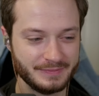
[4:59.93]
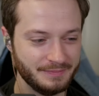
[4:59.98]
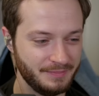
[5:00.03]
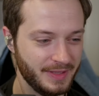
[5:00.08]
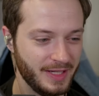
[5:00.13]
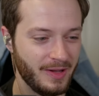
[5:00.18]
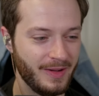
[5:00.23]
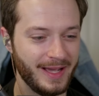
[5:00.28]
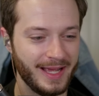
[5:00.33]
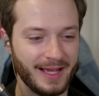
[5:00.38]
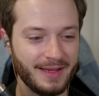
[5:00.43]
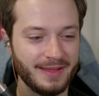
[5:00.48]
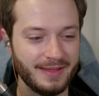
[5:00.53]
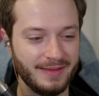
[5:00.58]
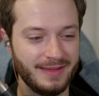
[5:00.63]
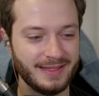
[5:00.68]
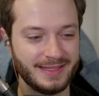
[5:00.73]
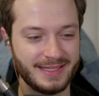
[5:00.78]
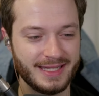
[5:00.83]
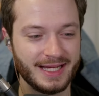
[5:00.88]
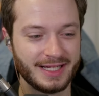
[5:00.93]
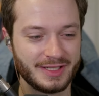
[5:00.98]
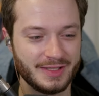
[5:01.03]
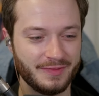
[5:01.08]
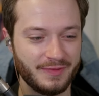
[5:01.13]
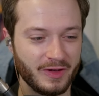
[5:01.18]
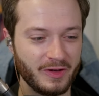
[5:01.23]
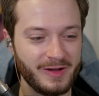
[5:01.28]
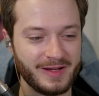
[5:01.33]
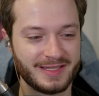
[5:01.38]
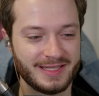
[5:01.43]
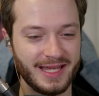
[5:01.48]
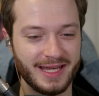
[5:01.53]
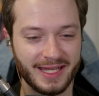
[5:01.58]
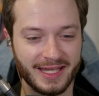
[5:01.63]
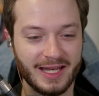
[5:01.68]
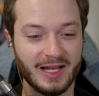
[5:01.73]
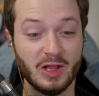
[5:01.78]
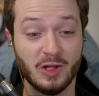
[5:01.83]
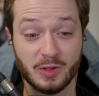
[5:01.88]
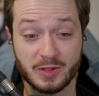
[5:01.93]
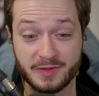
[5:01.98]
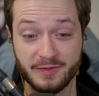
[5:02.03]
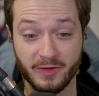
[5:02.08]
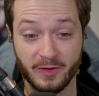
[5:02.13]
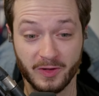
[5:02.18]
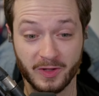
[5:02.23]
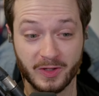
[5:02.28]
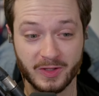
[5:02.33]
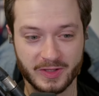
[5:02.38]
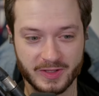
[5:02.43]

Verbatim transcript: But no, I, I, this is actually very exciting, and it looks very good